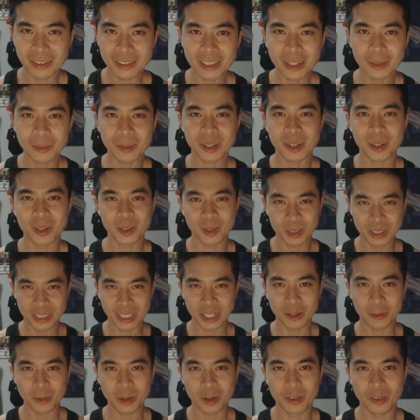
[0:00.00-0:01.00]
every time I go to a
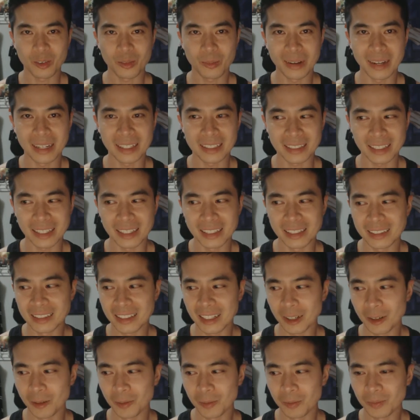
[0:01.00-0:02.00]
Sharapova match
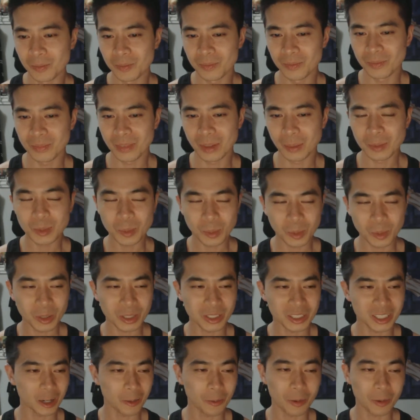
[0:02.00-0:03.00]
and I'm
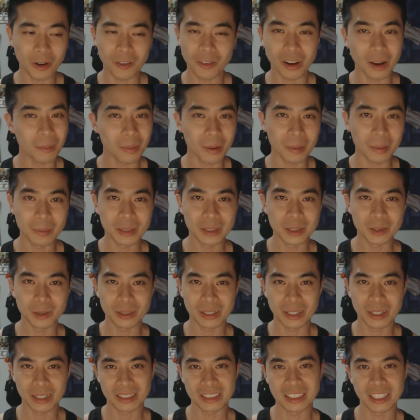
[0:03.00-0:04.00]
supporting Sharapova, I bump
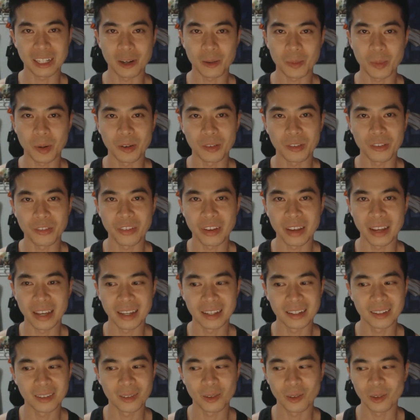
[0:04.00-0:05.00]
into another Sharapova
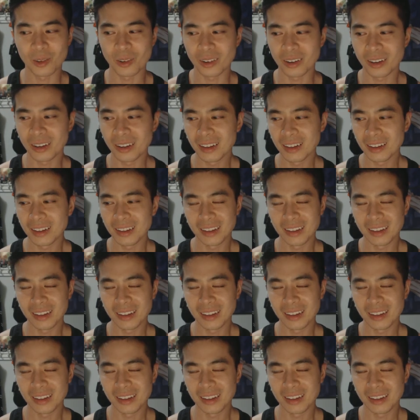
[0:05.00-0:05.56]
fan or...